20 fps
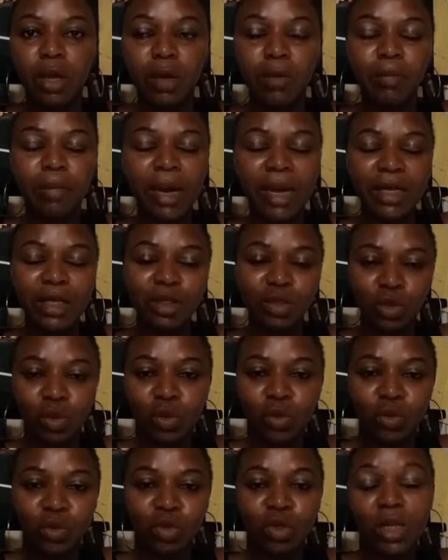My
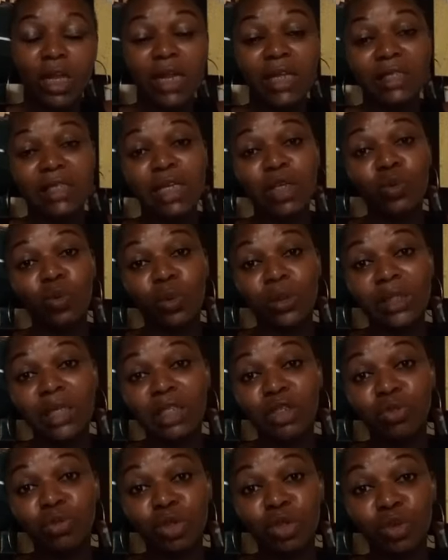son, the other day, said he
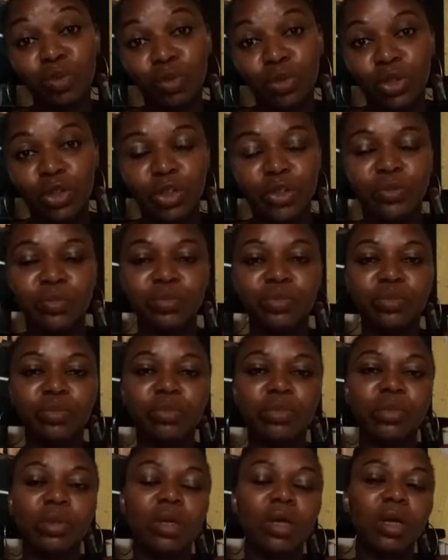wanted a wristwatch.
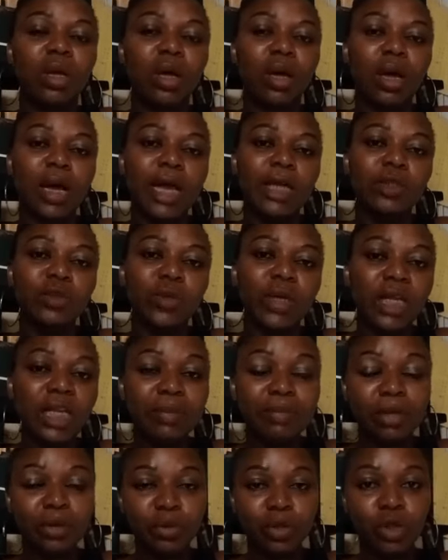I should get
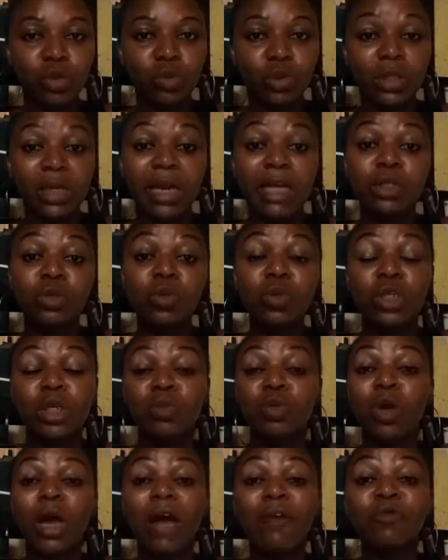him a wristwatch. And I told
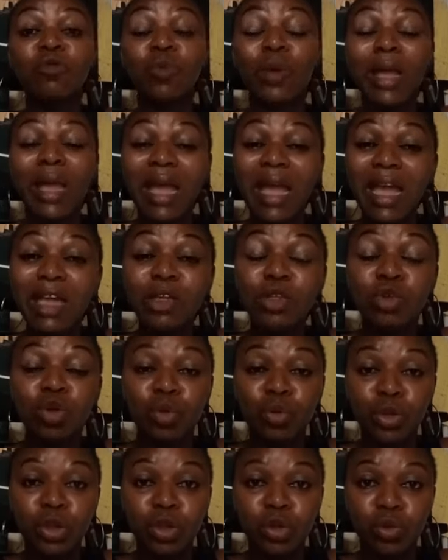him, you have to earn
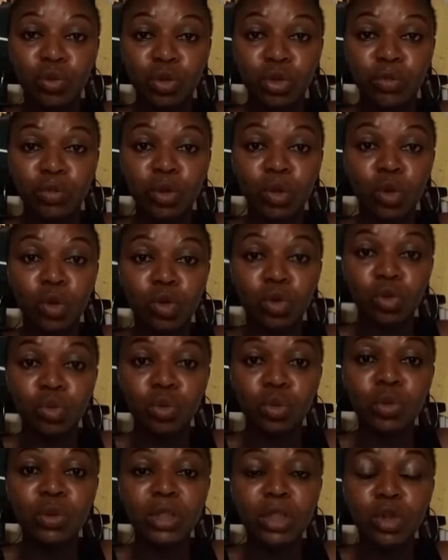your wristwatch because
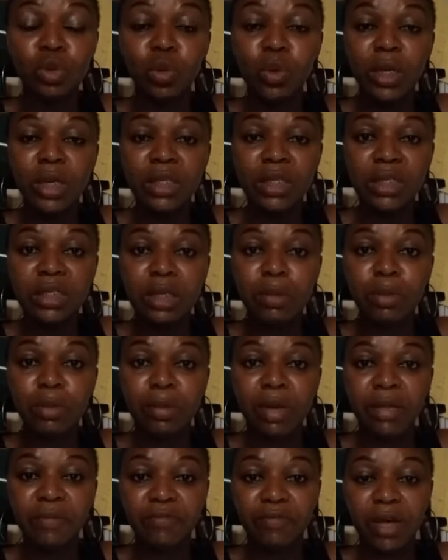we use the token system in
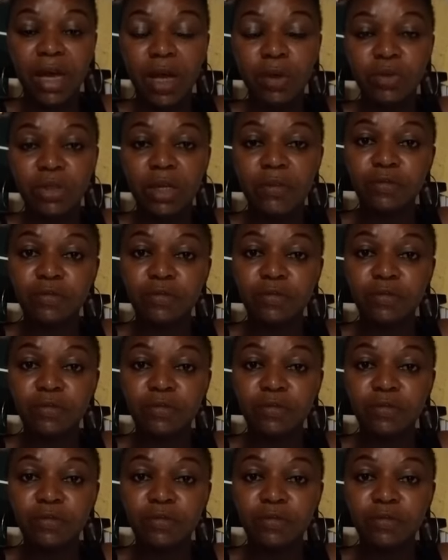my house.